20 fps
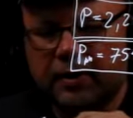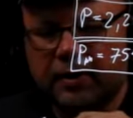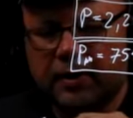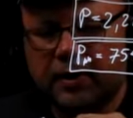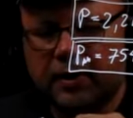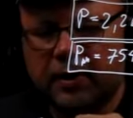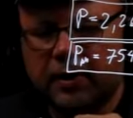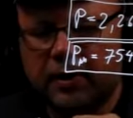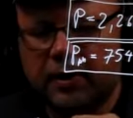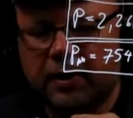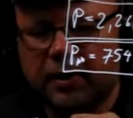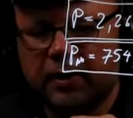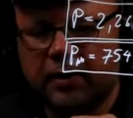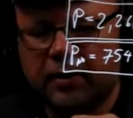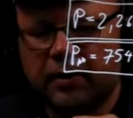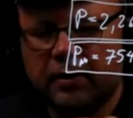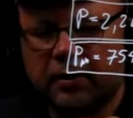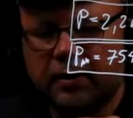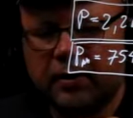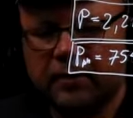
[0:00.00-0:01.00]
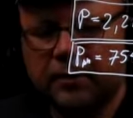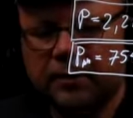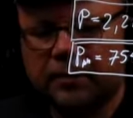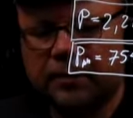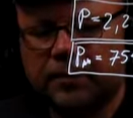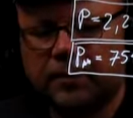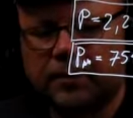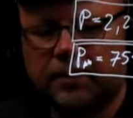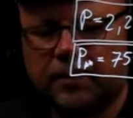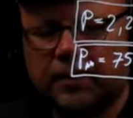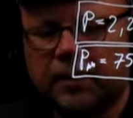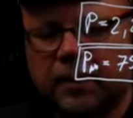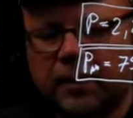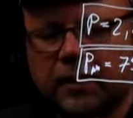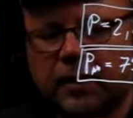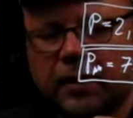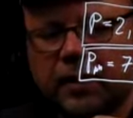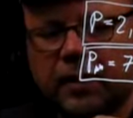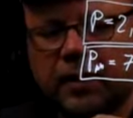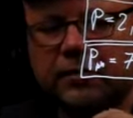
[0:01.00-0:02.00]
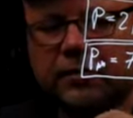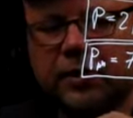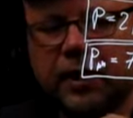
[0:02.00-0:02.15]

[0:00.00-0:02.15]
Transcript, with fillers: here is